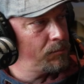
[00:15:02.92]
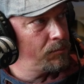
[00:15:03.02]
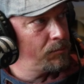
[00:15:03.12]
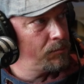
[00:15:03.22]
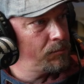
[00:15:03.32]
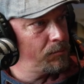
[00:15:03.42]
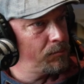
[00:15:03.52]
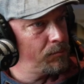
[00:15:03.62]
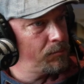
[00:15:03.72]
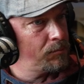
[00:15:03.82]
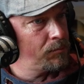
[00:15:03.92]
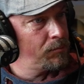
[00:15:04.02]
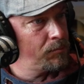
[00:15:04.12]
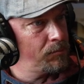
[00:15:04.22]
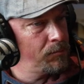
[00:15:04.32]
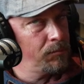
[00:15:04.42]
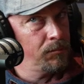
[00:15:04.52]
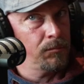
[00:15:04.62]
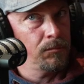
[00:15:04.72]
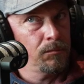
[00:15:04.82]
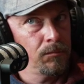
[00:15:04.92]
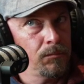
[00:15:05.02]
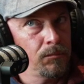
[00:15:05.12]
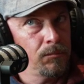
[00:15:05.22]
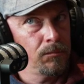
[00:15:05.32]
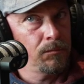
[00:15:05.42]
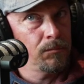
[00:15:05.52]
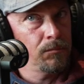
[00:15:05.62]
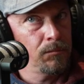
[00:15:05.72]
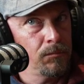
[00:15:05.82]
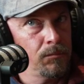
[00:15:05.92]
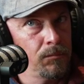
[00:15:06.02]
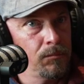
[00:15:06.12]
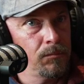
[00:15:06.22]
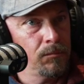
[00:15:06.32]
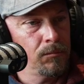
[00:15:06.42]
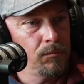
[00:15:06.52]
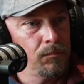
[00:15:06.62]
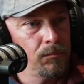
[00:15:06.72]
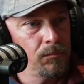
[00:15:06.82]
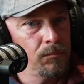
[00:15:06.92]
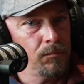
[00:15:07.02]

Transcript: This person isn't speaking.